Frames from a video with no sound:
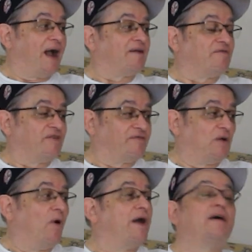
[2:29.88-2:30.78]
retired in
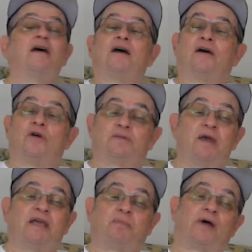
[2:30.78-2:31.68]
51, which
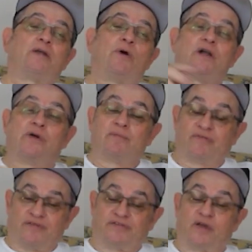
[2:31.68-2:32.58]
Mickey played 1 year with him in
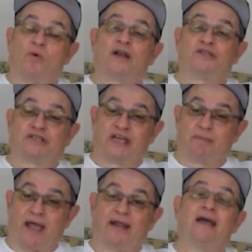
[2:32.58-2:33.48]
51 as a
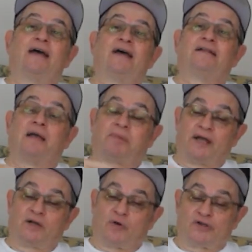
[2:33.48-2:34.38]
teammate. They
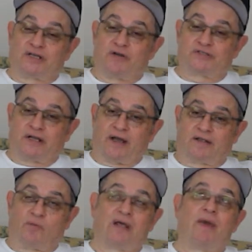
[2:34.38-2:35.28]
played the World Series
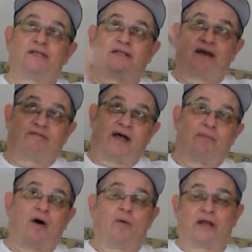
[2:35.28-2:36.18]
together. Willie Mays had that
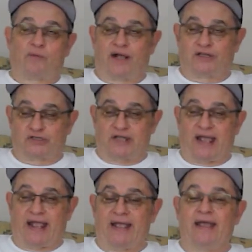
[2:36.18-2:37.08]
fly ball when he wrecked his
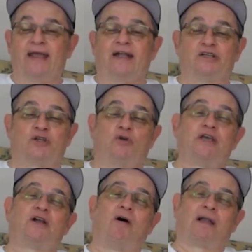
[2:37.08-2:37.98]
knee, because Joe
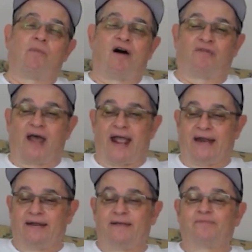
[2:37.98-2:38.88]
D called him off
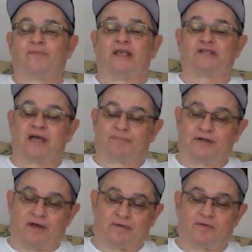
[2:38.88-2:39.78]
late. He stepped
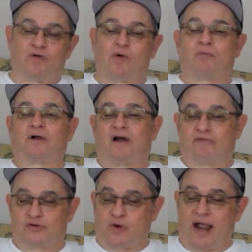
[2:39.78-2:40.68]
in the
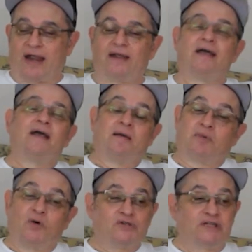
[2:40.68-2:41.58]
rubber-covered drain,
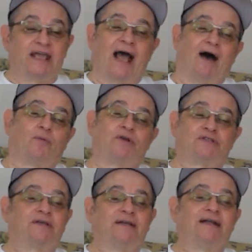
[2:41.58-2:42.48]
blew his knee out,
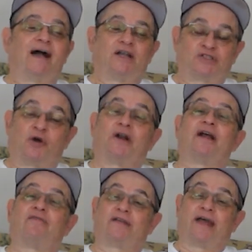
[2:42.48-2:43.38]
which kind of started
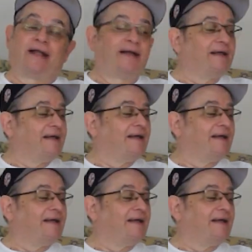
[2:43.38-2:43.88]
everything.